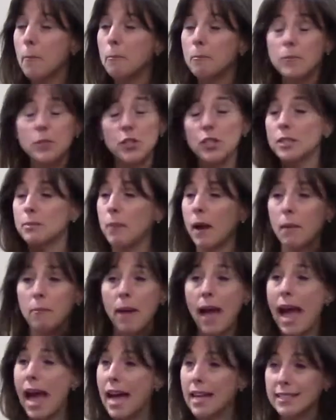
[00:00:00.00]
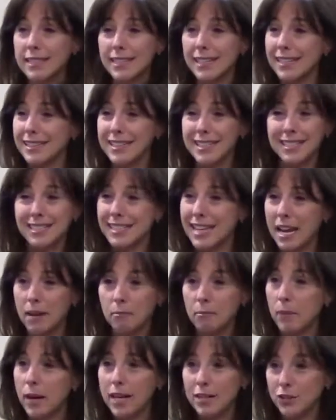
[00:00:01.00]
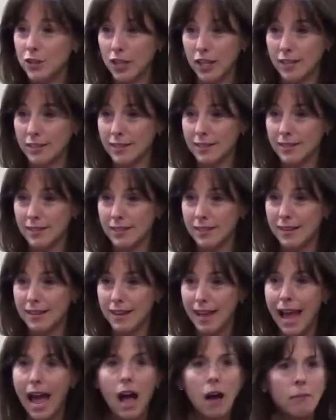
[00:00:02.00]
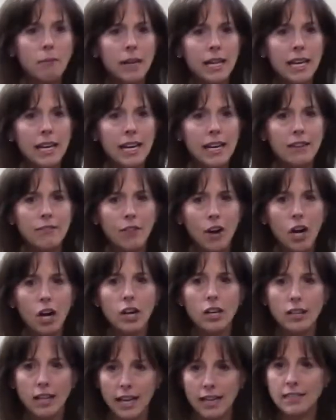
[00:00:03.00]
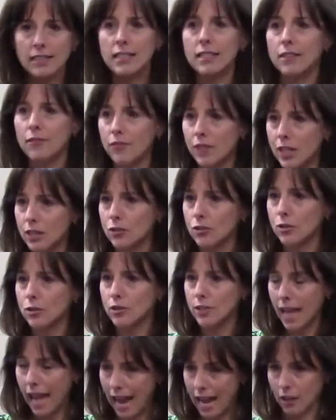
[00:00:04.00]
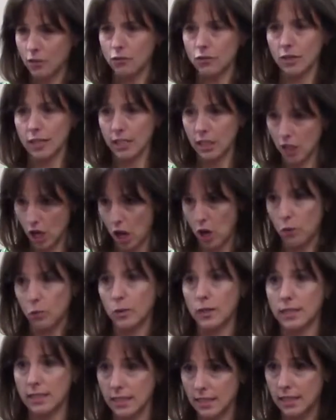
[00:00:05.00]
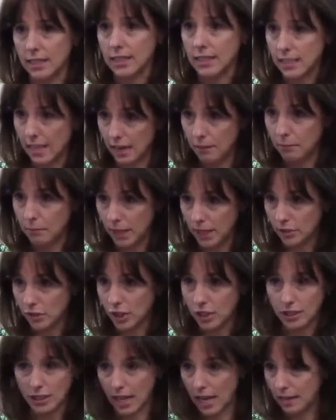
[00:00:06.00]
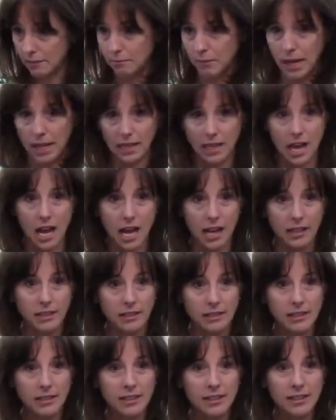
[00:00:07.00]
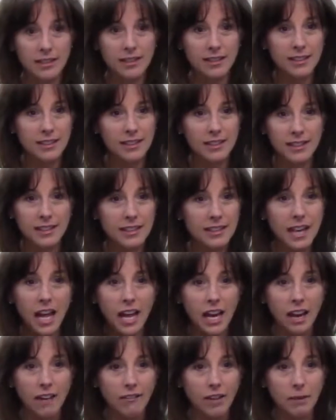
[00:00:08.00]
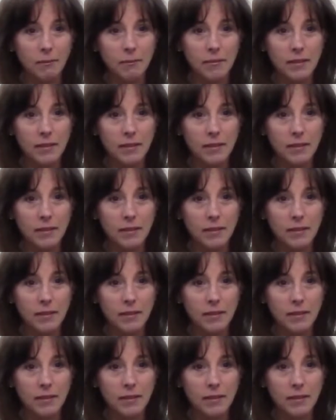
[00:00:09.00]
just by passing the state budget. How many of our elected officials actually know what's in the state budget line by line? None of them,